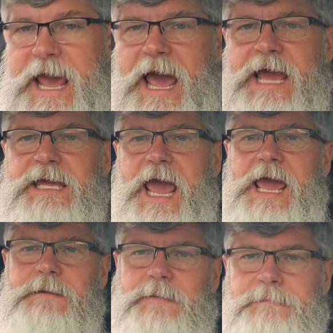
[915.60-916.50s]
And
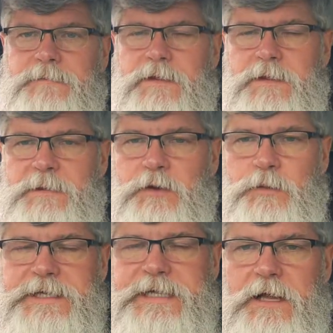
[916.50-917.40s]
Game, the big
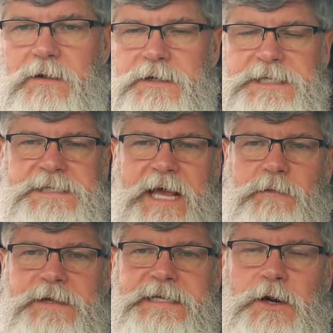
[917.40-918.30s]
retailer,
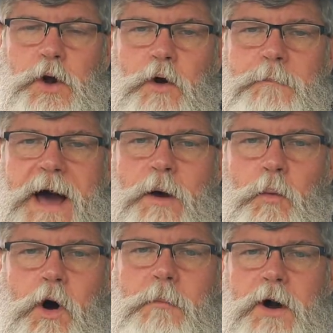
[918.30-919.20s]
discount retailer owned by
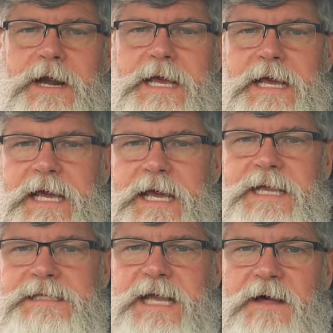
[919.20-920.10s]
Walmart
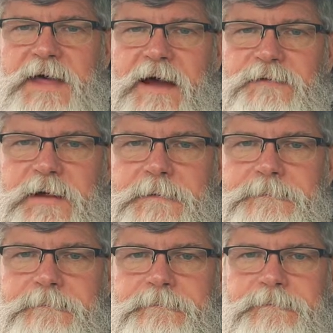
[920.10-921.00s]
in South Africa,
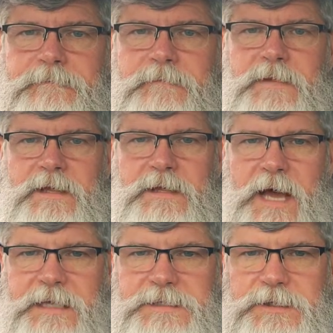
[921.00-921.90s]

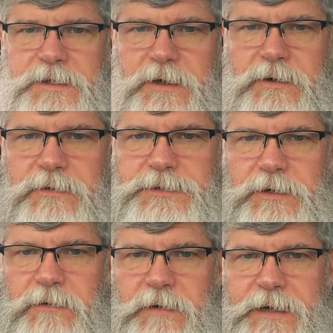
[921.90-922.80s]
got to go.
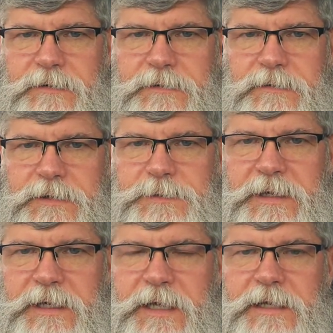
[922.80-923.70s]
General Wynne
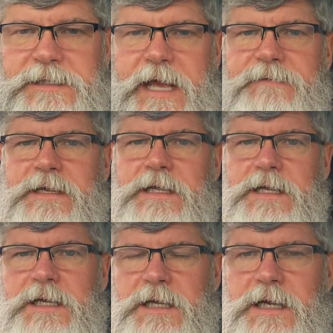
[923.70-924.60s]
speaking at 7.
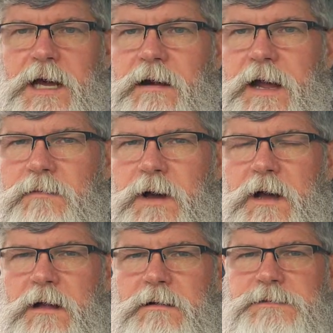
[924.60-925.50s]
All right,
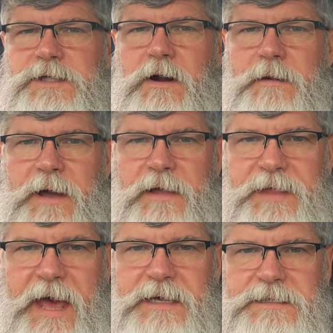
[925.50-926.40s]
well, sorry about
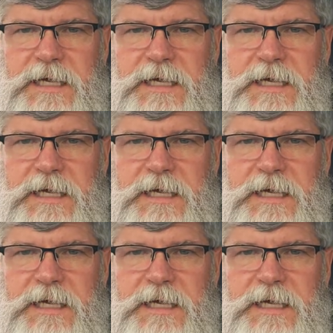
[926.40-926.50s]
that.